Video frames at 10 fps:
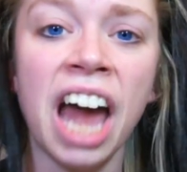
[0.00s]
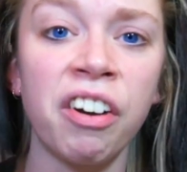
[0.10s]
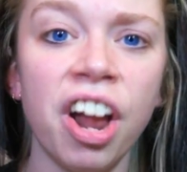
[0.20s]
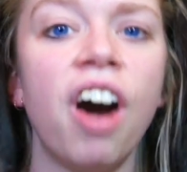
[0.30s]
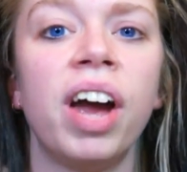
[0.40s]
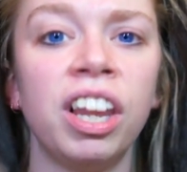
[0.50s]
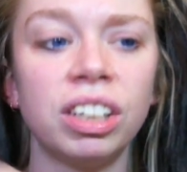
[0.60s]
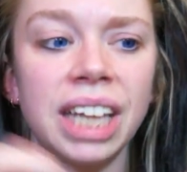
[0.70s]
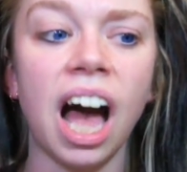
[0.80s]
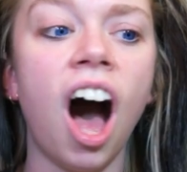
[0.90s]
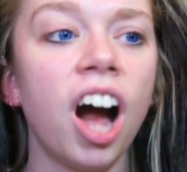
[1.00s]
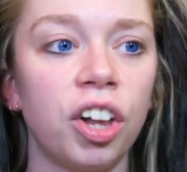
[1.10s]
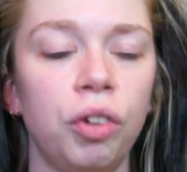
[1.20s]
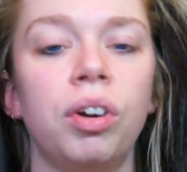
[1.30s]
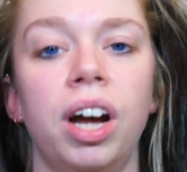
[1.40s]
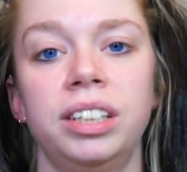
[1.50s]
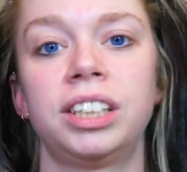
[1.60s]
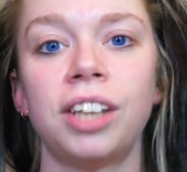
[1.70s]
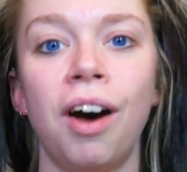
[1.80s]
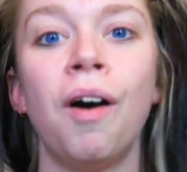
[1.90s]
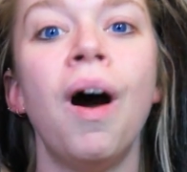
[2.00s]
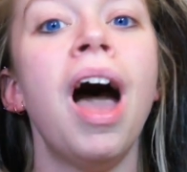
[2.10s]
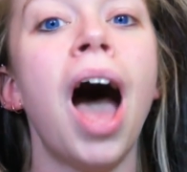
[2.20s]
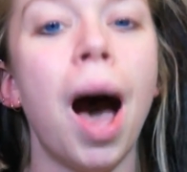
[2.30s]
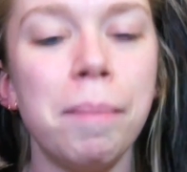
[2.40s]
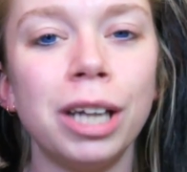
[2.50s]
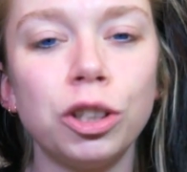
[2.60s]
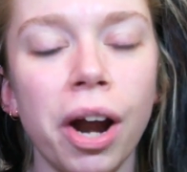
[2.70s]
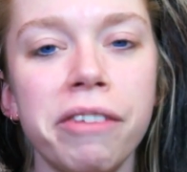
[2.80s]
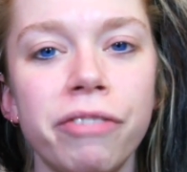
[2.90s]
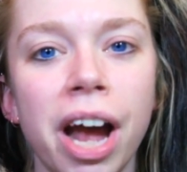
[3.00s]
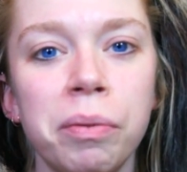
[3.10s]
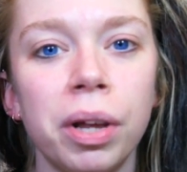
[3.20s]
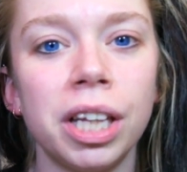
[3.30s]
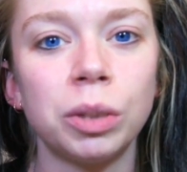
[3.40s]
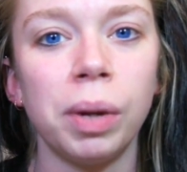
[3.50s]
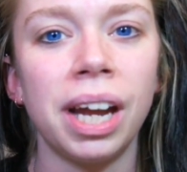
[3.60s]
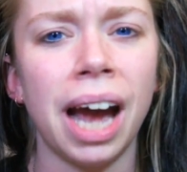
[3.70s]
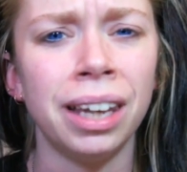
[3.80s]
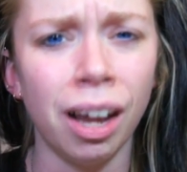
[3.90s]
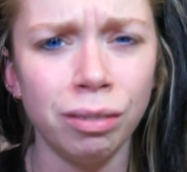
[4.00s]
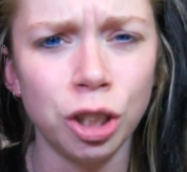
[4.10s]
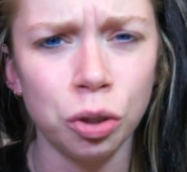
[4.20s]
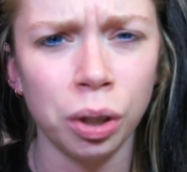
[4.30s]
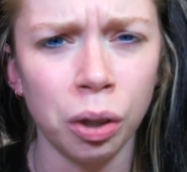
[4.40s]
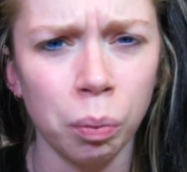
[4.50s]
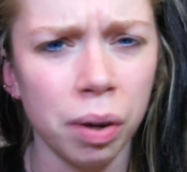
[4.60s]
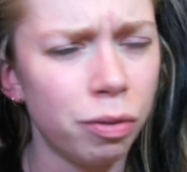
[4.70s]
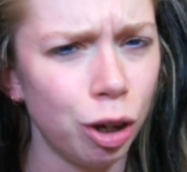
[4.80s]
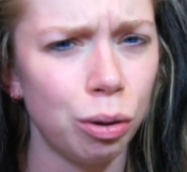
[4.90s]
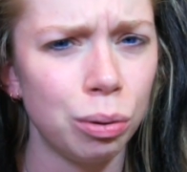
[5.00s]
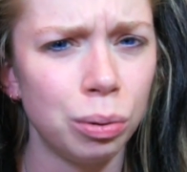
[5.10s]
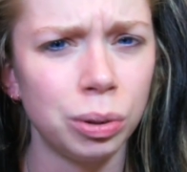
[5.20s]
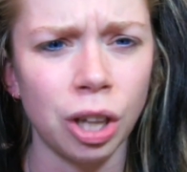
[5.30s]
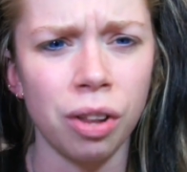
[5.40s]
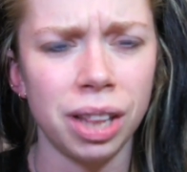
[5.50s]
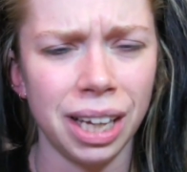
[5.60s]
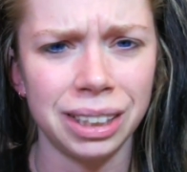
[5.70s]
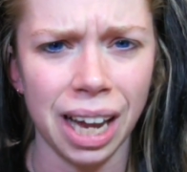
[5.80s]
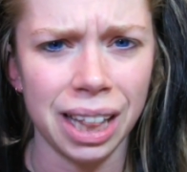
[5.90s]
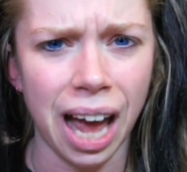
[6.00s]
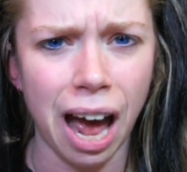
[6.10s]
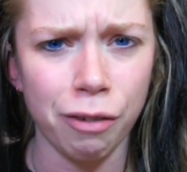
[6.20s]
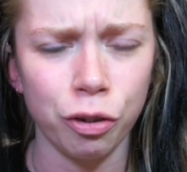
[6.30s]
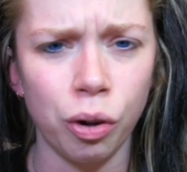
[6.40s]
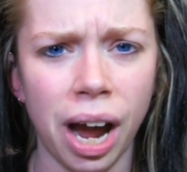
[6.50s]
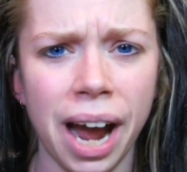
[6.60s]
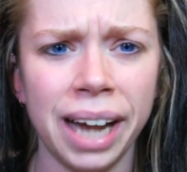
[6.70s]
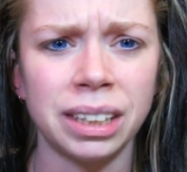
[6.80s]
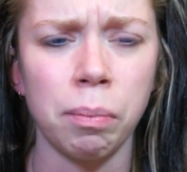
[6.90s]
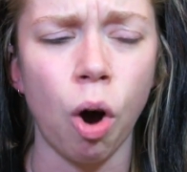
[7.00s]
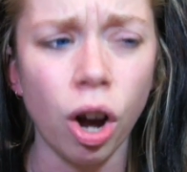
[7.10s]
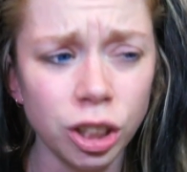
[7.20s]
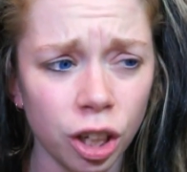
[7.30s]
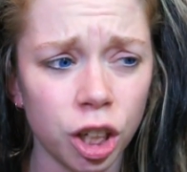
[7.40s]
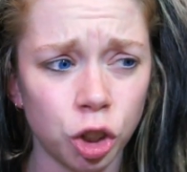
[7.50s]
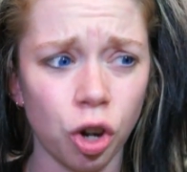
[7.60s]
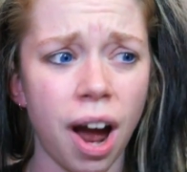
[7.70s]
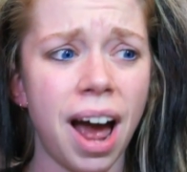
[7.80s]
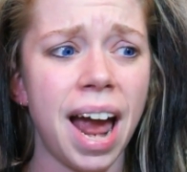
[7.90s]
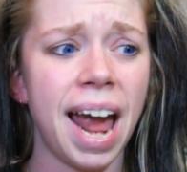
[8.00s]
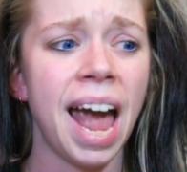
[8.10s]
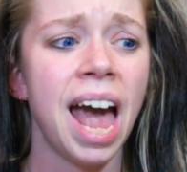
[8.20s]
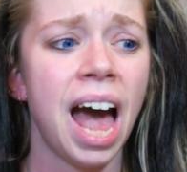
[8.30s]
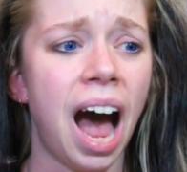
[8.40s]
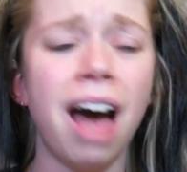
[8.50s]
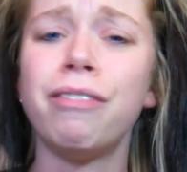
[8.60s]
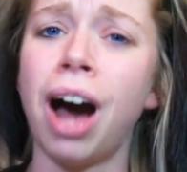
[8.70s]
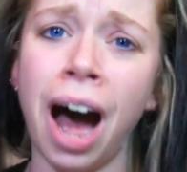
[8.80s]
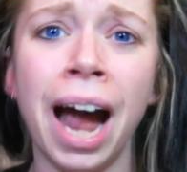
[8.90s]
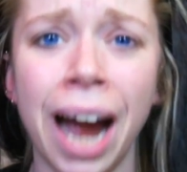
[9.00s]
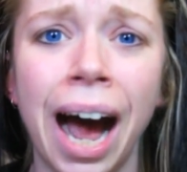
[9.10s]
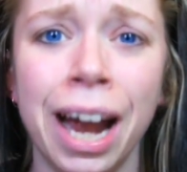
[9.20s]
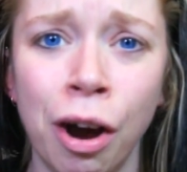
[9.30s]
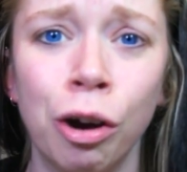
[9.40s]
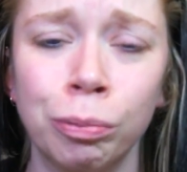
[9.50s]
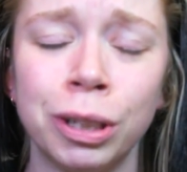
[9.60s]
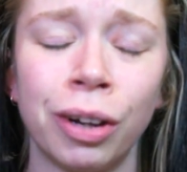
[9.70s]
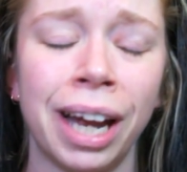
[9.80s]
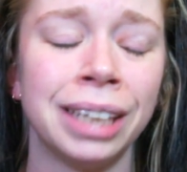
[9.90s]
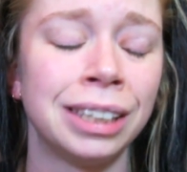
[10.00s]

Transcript: I don't know. It looks like a hot glue gun. So I'm going to try and find one this week. I'd love to do little reviews on things like that for you guys. I'm also going to try, I have high, high hopes, okay?